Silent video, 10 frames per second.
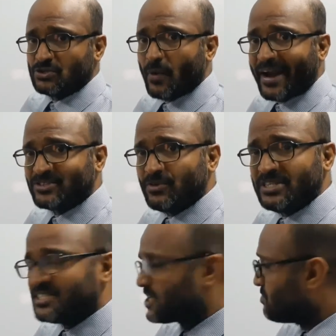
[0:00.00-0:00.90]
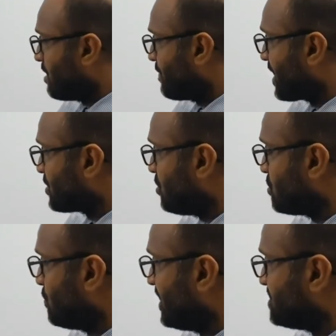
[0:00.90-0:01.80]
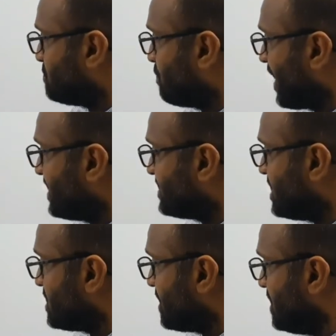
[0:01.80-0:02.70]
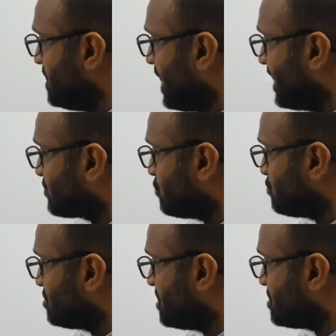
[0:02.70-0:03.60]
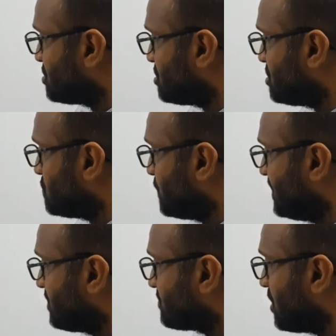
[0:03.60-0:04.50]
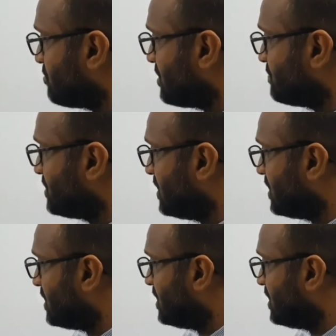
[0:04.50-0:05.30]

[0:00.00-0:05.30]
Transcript: So actually sigma factor which present in association with some of the